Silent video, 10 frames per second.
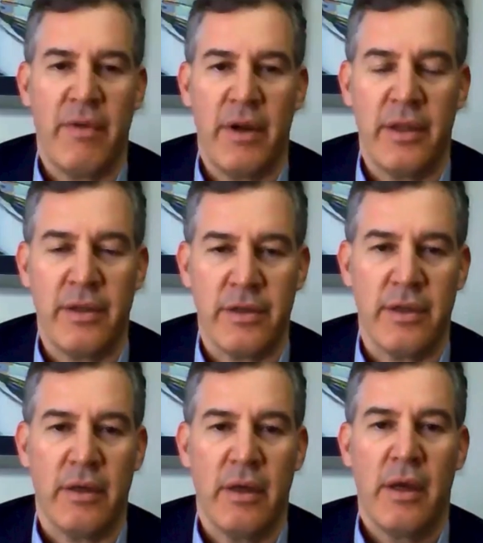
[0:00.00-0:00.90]
very
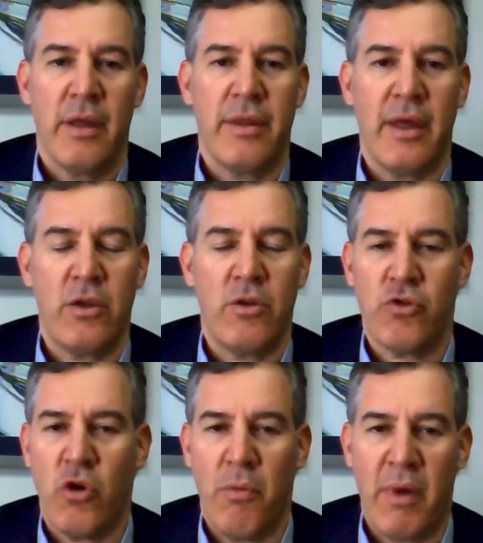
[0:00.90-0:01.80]
interesting. Thank you
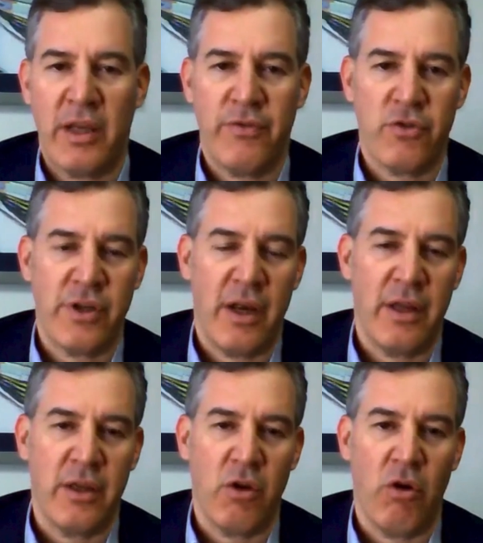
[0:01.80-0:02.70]
so much for
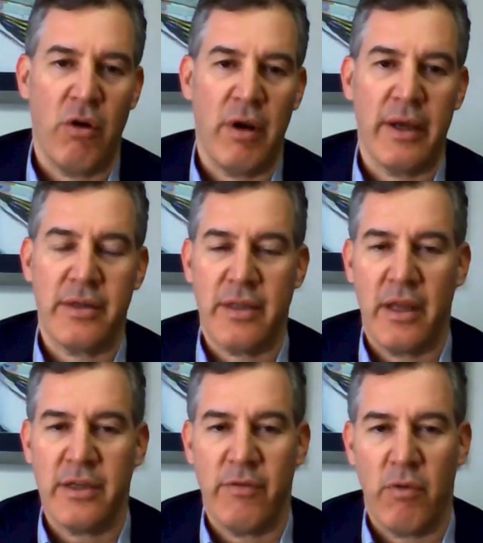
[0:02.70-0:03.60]
sharing your
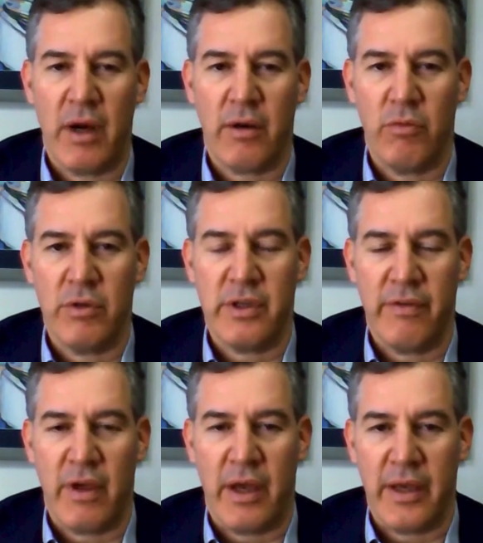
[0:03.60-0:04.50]
extensive work with
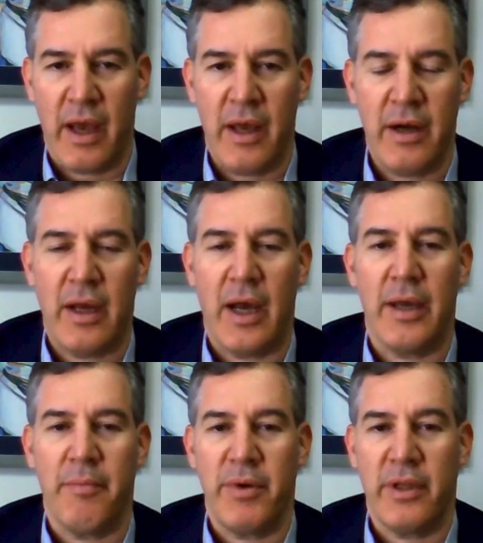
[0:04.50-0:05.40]
CVIR.
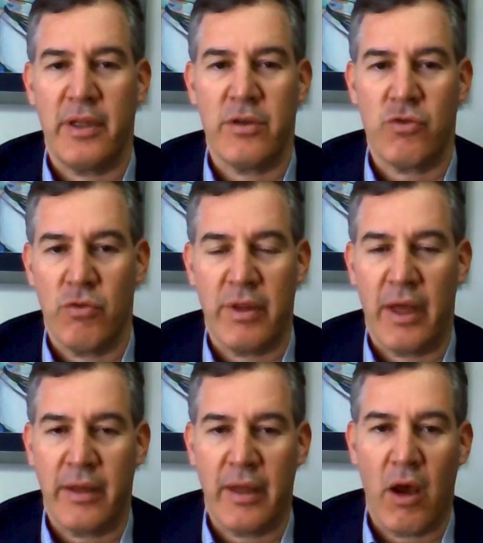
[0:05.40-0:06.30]
I'm pretty sure
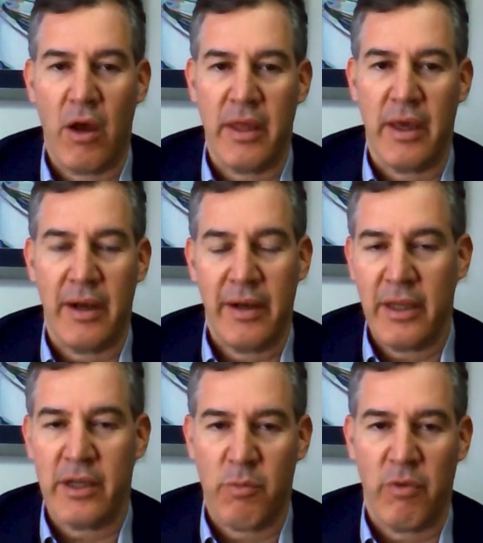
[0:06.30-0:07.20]
that the
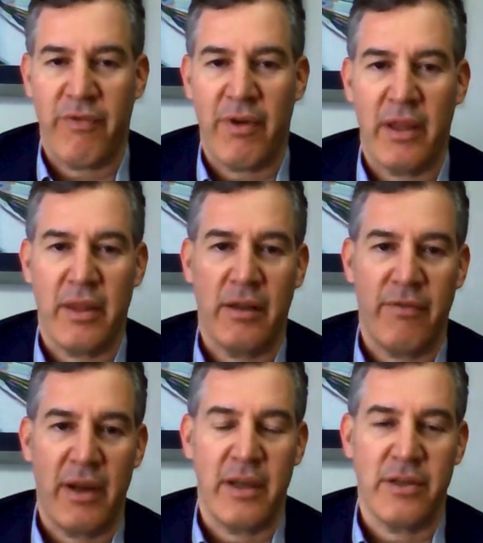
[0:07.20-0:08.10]
readers will find that
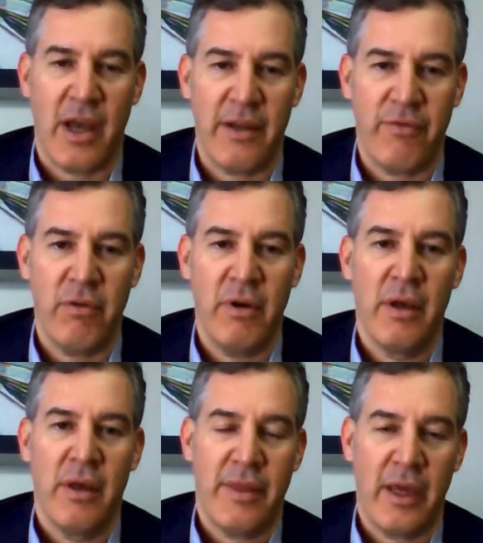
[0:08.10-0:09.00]
very insightful.
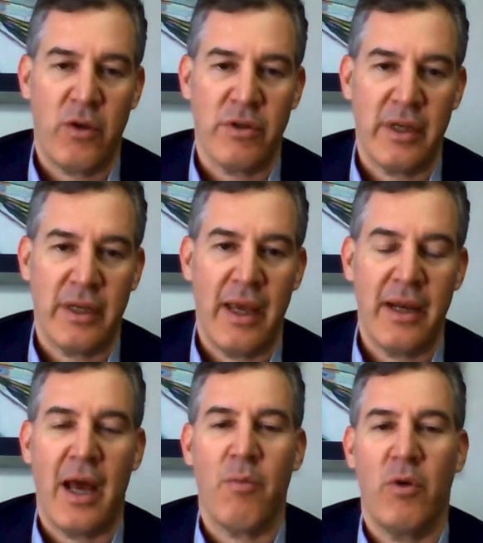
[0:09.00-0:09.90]
Thank you once again,
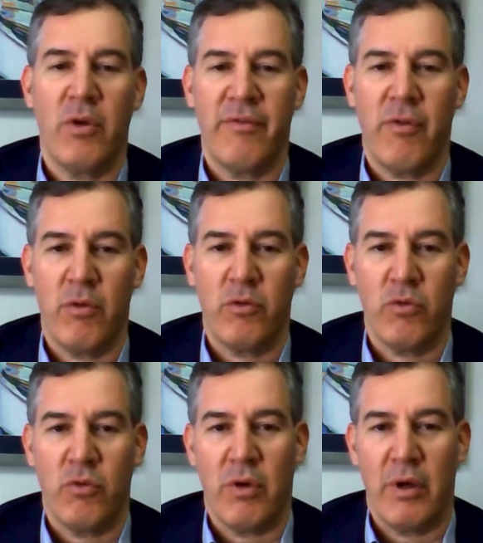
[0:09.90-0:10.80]
and we're looking forward
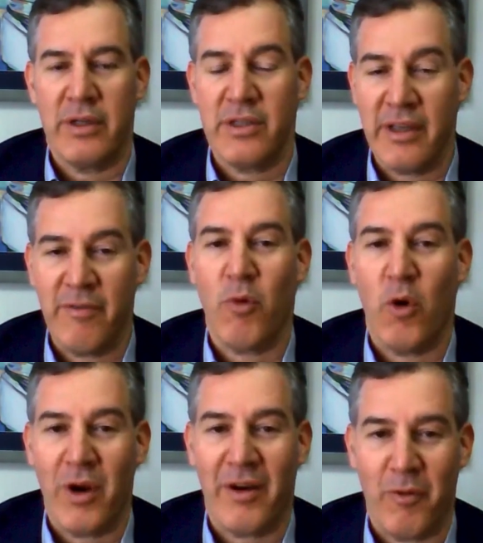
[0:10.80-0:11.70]
to receive more
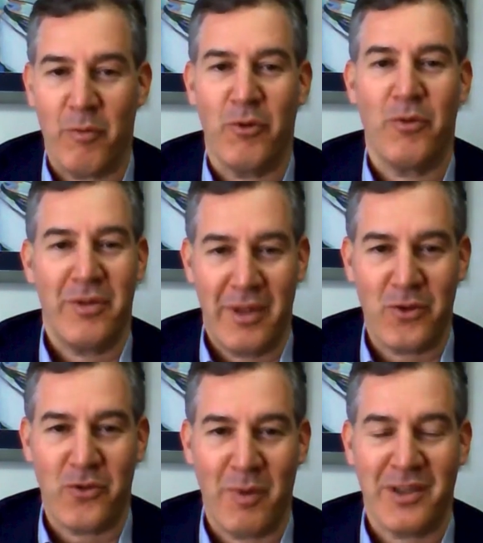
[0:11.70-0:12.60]
work from you. Thank you
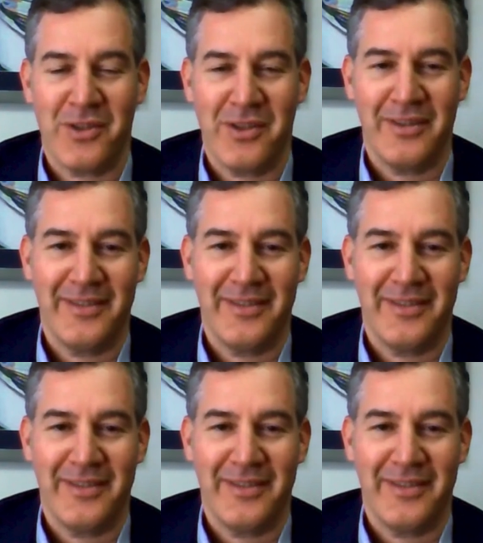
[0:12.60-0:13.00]
so much.